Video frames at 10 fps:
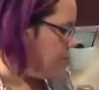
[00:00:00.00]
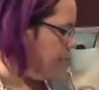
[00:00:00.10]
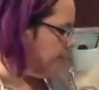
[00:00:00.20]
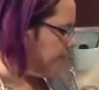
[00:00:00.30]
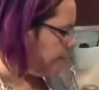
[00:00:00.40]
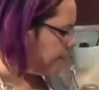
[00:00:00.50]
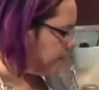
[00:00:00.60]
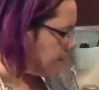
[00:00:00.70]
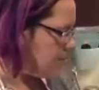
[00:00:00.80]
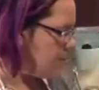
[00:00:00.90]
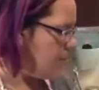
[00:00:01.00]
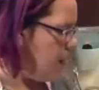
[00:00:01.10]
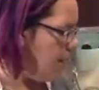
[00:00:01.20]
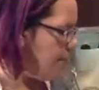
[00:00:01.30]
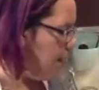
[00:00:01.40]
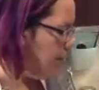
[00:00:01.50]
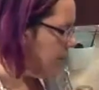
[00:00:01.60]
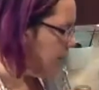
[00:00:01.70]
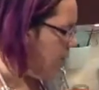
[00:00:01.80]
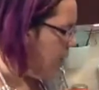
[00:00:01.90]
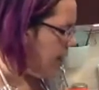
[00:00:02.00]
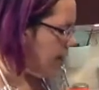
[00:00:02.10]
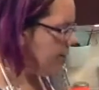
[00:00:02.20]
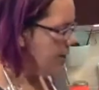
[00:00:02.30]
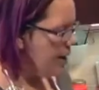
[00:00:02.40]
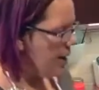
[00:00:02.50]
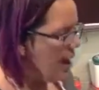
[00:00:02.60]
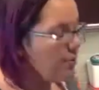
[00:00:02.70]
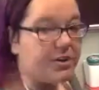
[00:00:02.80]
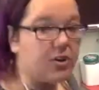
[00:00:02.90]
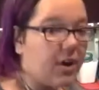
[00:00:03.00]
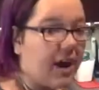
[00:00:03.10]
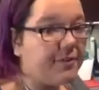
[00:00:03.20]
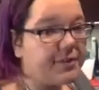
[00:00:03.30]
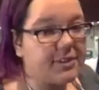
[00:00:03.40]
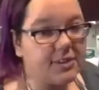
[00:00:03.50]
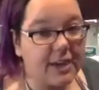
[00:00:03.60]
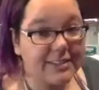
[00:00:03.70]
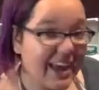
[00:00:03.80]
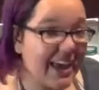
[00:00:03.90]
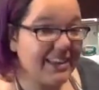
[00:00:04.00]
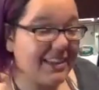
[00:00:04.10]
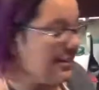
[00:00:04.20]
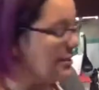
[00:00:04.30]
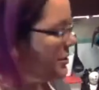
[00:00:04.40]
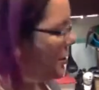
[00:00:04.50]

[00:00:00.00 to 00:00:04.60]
Well, um, I am gonna go ahead and we don't have to saute these